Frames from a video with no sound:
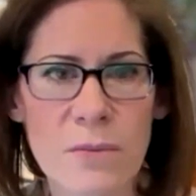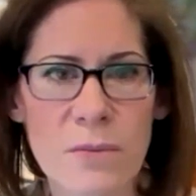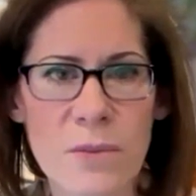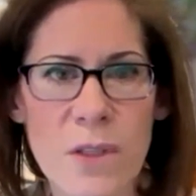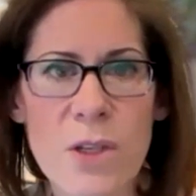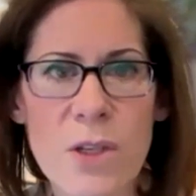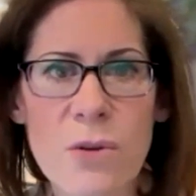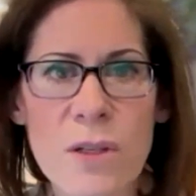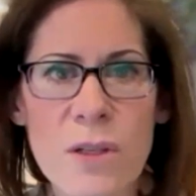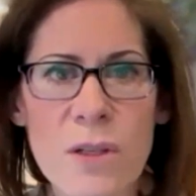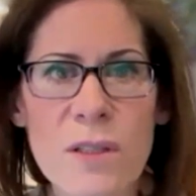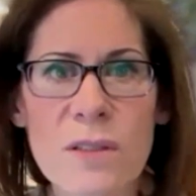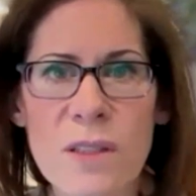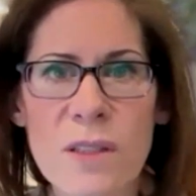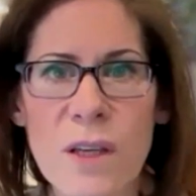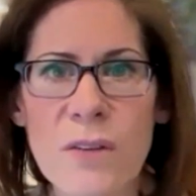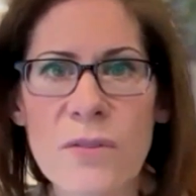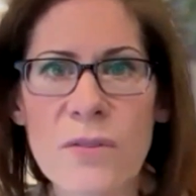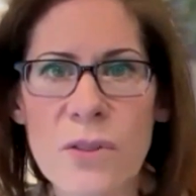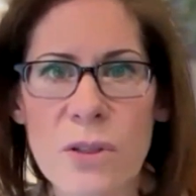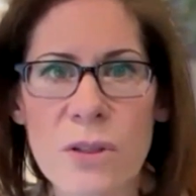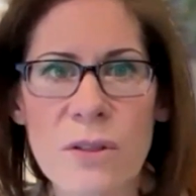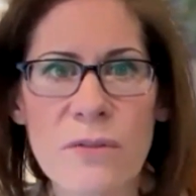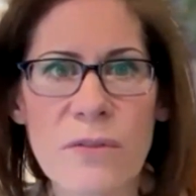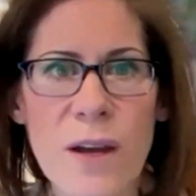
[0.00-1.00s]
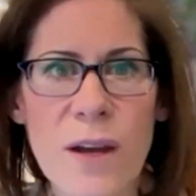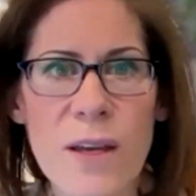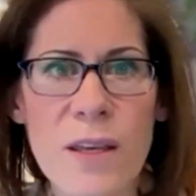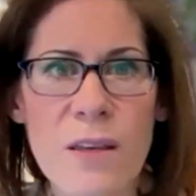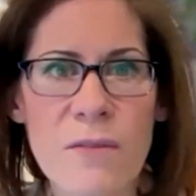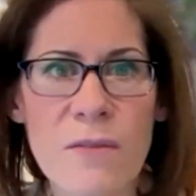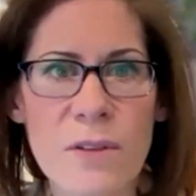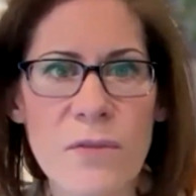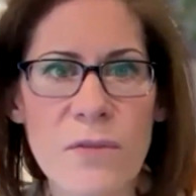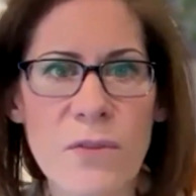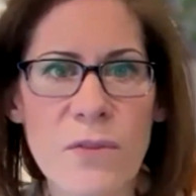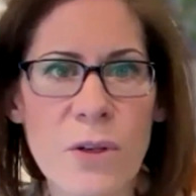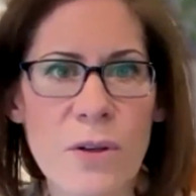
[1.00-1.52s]
then you can self-certify,
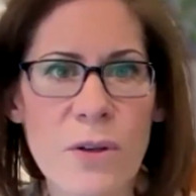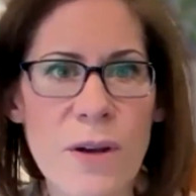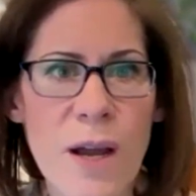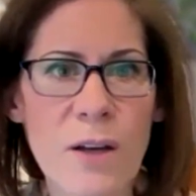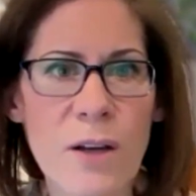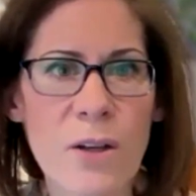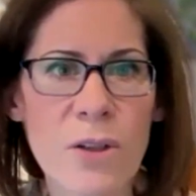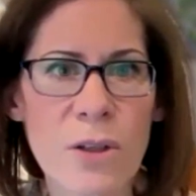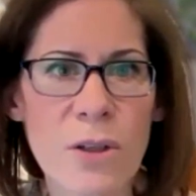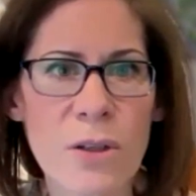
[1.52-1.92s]
even if you're not